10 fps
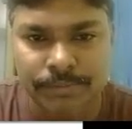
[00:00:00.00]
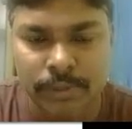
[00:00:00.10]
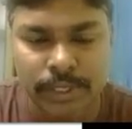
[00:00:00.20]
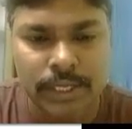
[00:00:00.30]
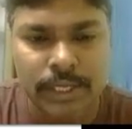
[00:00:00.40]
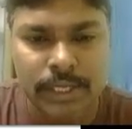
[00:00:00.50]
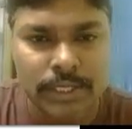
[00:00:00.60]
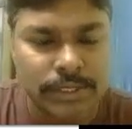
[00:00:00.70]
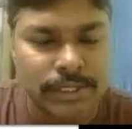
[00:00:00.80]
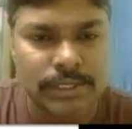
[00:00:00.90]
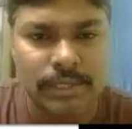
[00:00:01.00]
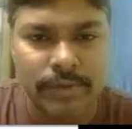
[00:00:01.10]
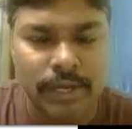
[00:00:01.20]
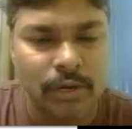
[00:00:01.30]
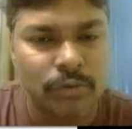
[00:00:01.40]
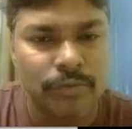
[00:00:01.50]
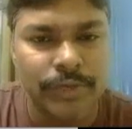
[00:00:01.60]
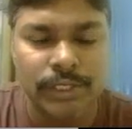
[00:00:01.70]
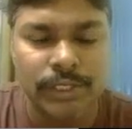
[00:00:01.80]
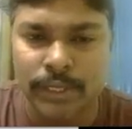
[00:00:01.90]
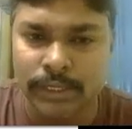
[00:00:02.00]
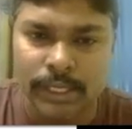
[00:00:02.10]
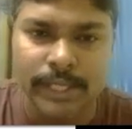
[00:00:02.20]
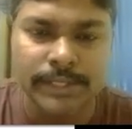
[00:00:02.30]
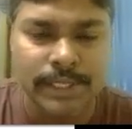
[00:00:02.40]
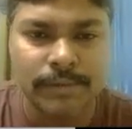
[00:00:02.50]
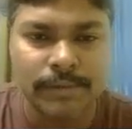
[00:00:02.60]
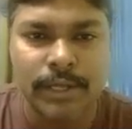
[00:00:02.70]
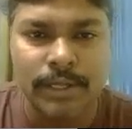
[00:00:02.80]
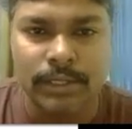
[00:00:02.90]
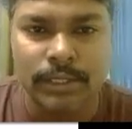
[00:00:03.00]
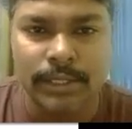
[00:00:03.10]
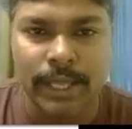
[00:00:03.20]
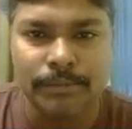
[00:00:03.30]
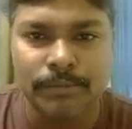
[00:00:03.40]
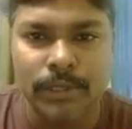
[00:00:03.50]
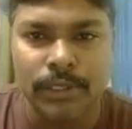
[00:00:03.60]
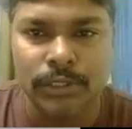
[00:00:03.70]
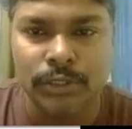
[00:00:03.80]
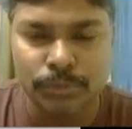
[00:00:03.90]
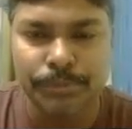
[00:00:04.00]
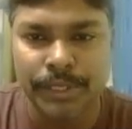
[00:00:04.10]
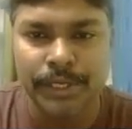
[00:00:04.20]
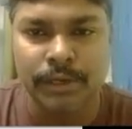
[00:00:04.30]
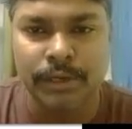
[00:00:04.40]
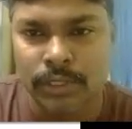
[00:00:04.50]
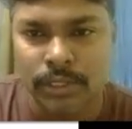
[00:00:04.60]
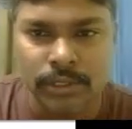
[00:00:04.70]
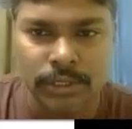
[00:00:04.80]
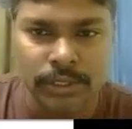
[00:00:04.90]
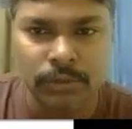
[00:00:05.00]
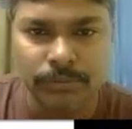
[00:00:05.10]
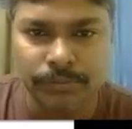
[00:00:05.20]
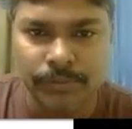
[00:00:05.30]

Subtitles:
Okay, so this is the way how we need to analyzing the time true period, or the